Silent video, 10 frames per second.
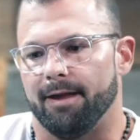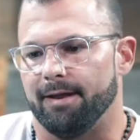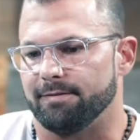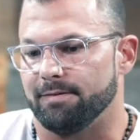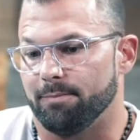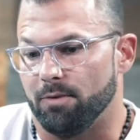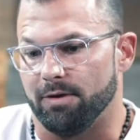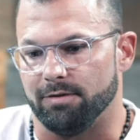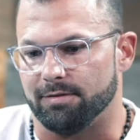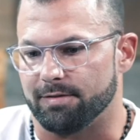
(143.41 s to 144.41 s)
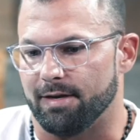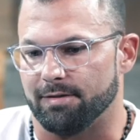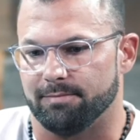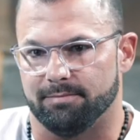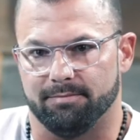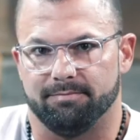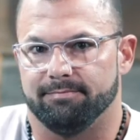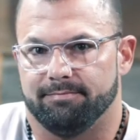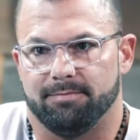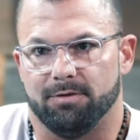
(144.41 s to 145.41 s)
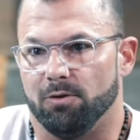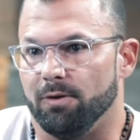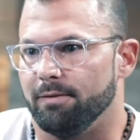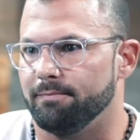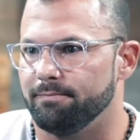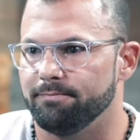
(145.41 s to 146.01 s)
that at some point you just gotta do it.